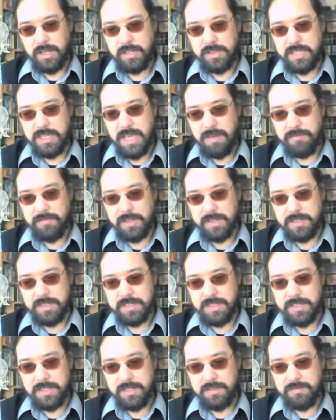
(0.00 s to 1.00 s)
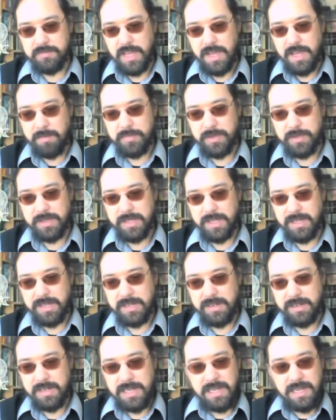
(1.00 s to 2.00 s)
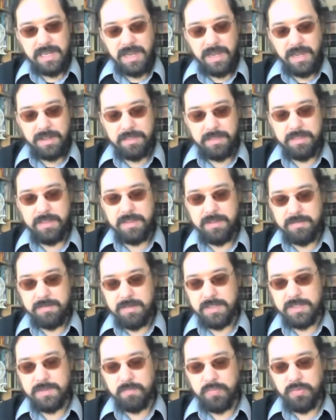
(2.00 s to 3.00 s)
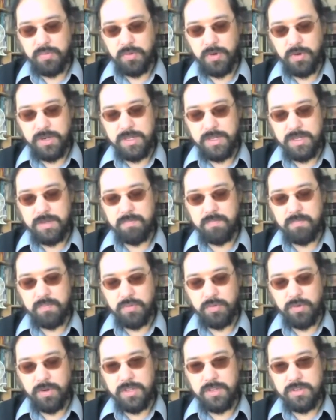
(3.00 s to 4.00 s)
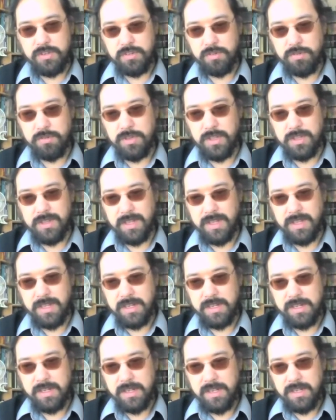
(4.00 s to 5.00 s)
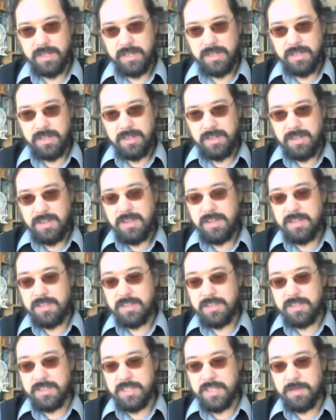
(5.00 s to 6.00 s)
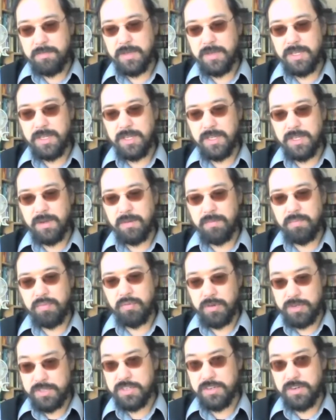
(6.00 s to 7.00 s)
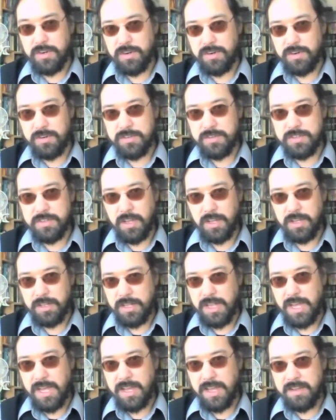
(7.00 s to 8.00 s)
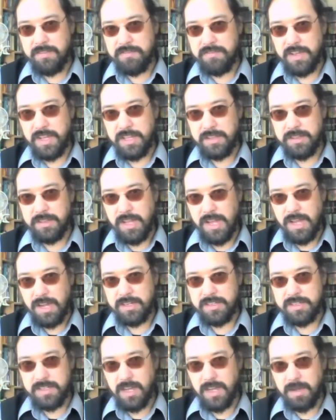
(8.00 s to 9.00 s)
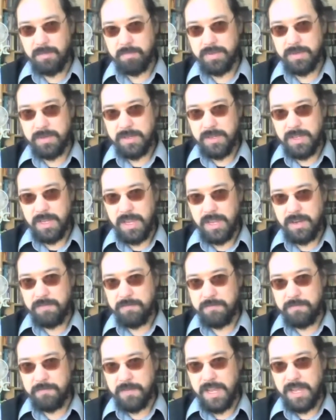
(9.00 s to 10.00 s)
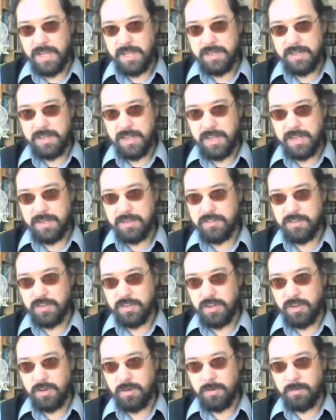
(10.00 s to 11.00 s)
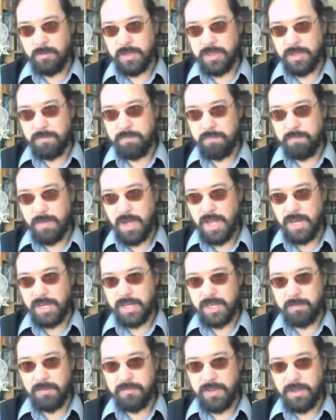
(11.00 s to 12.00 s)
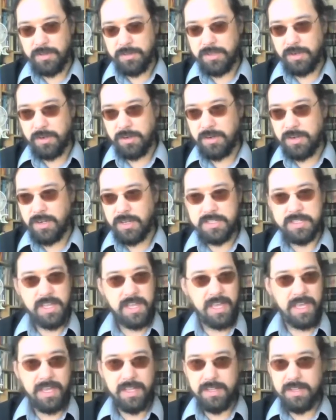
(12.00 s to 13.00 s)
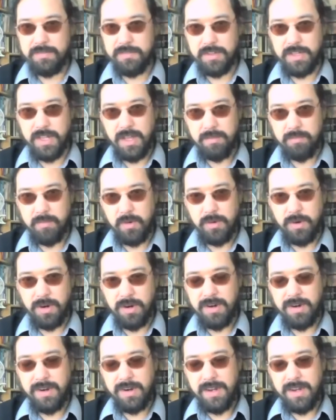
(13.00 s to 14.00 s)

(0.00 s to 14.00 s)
the efficacy of that, but like, I think it's pretty true that like keeping prisoners alive and locked up and fed and, you know, with a modicum of healthcare costs a hell of a lot more